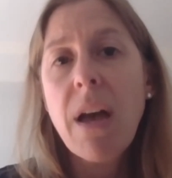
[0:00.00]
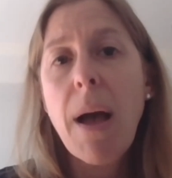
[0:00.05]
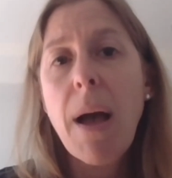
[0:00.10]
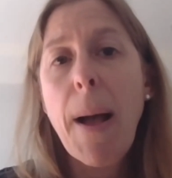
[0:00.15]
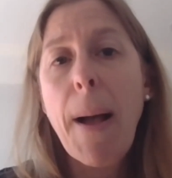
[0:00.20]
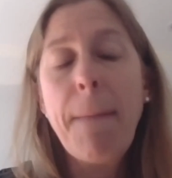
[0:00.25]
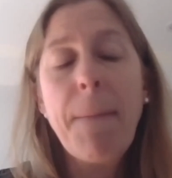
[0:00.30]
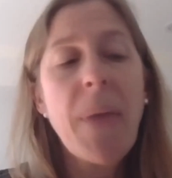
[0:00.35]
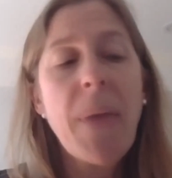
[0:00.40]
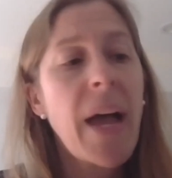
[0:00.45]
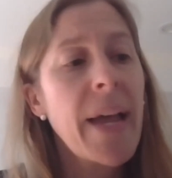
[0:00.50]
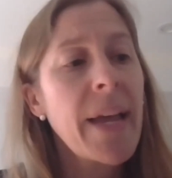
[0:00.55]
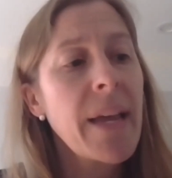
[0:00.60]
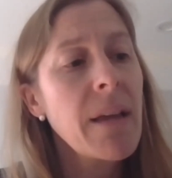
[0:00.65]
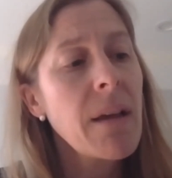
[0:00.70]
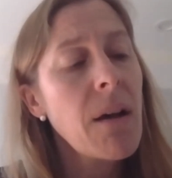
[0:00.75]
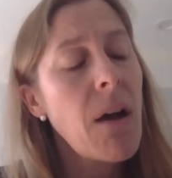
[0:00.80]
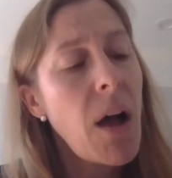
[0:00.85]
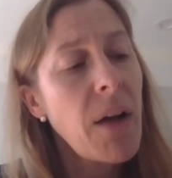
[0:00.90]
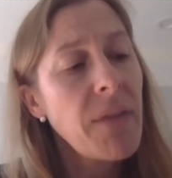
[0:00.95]
I
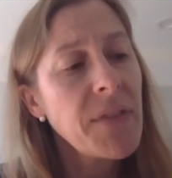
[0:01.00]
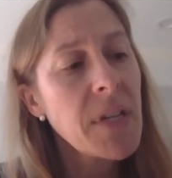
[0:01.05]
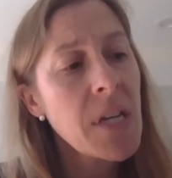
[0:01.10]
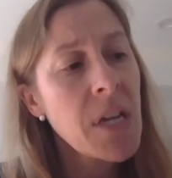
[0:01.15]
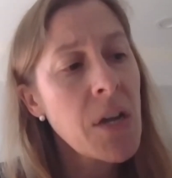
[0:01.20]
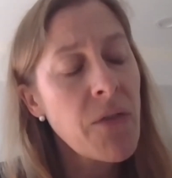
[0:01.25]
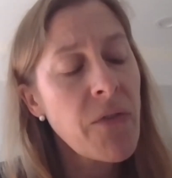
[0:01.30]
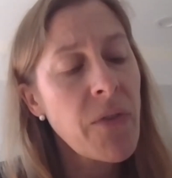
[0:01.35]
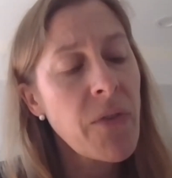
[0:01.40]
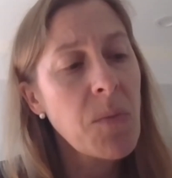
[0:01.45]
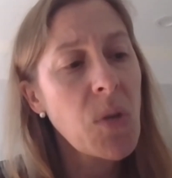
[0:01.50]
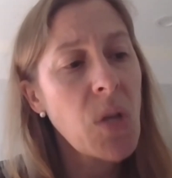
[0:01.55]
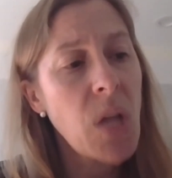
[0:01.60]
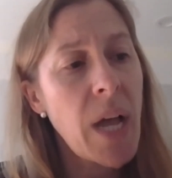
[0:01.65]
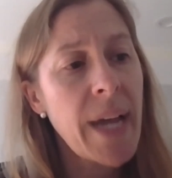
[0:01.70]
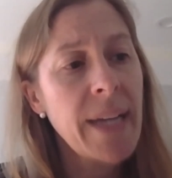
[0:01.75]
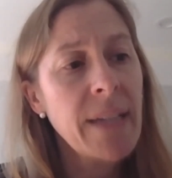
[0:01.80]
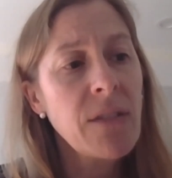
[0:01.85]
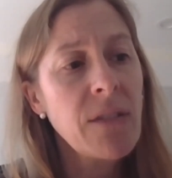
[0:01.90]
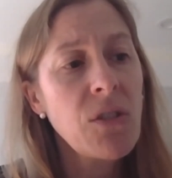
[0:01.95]
often hear from
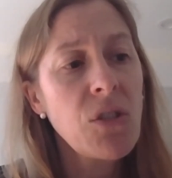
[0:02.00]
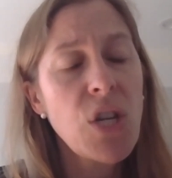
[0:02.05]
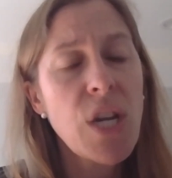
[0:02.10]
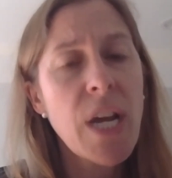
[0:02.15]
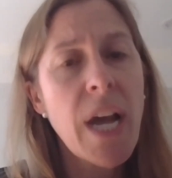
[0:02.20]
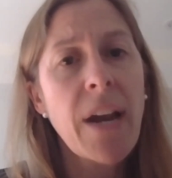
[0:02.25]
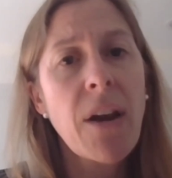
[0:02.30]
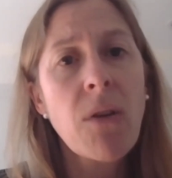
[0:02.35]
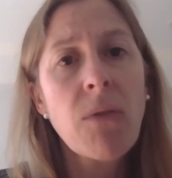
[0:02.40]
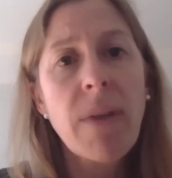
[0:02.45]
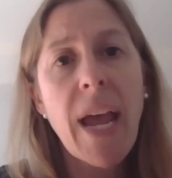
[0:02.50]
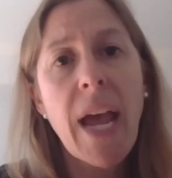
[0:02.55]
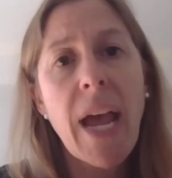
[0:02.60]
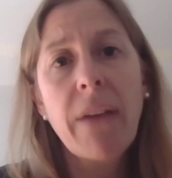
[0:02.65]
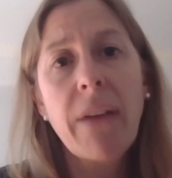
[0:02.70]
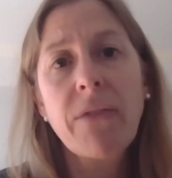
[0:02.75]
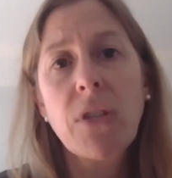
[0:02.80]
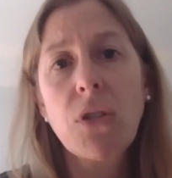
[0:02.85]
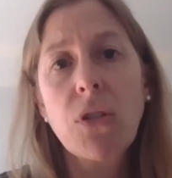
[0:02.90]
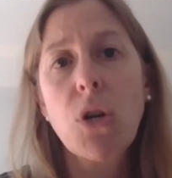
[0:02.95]
clients, gee, I don't
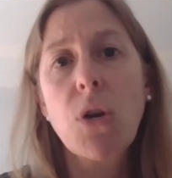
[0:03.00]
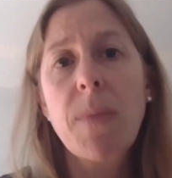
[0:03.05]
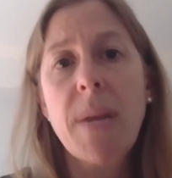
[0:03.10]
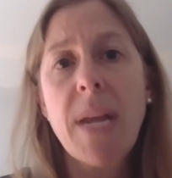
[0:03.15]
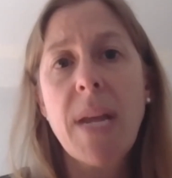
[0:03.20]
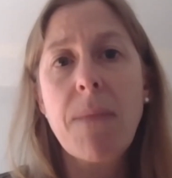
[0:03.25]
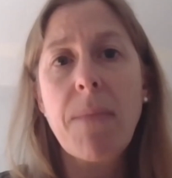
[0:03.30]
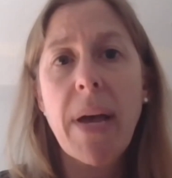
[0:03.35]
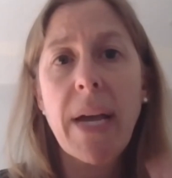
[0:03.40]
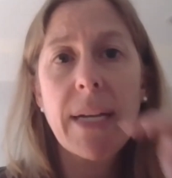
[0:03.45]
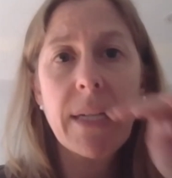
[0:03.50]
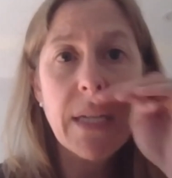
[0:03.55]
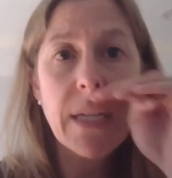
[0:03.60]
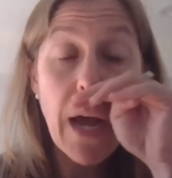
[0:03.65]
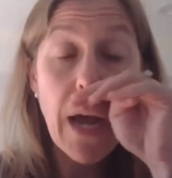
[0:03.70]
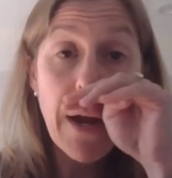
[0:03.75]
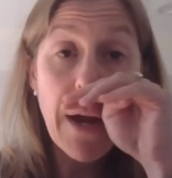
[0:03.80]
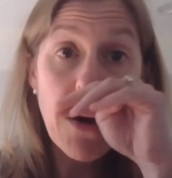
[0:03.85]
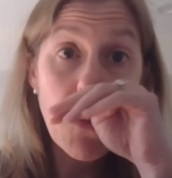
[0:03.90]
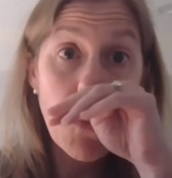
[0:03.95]
have to terminate my
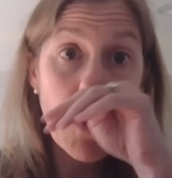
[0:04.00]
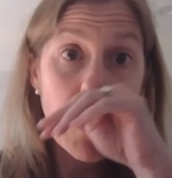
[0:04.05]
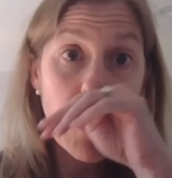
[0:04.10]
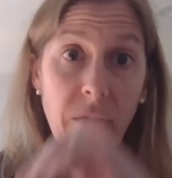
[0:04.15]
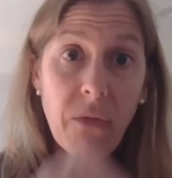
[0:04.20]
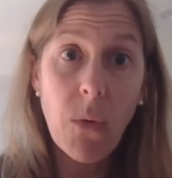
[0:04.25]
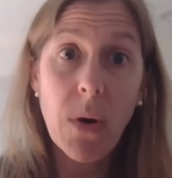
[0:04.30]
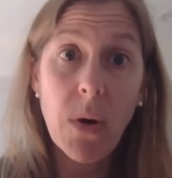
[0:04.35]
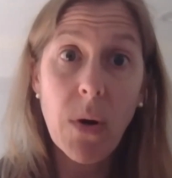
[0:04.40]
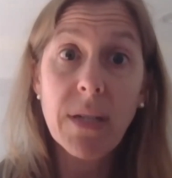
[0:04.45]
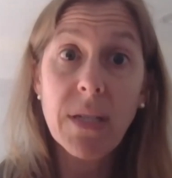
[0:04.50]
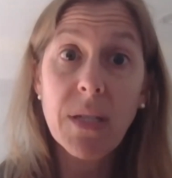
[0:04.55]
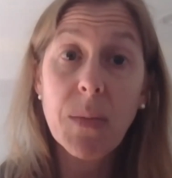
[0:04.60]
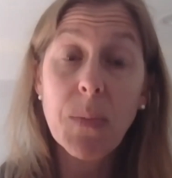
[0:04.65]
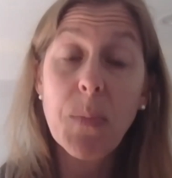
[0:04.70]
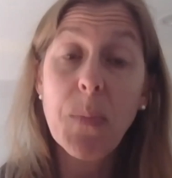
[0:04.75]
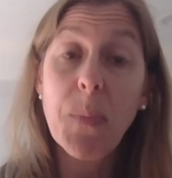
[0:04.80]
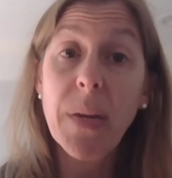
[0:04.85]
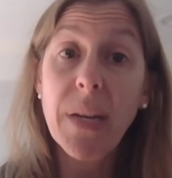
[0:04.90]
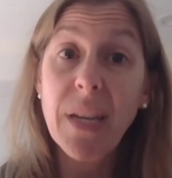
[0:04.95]
entire workforce,
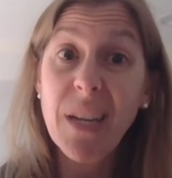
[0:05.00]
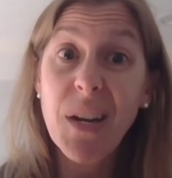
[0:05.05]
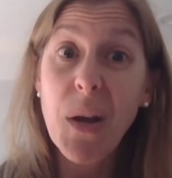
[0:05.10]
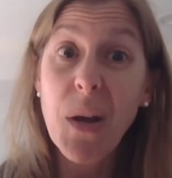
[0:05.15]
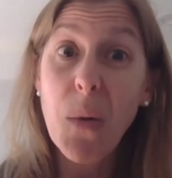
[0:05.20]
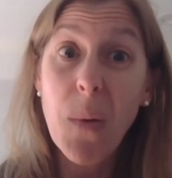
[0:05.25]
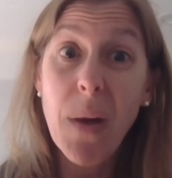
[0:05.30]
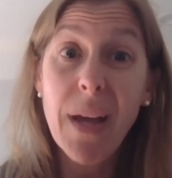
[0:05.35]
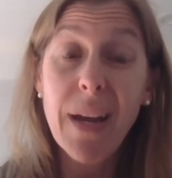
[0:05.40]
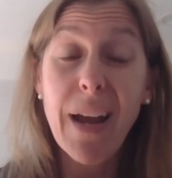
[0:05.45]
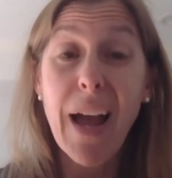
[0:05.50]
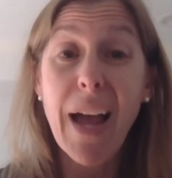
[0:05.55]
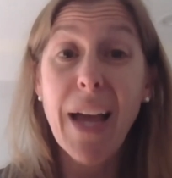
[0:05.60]
but you know what?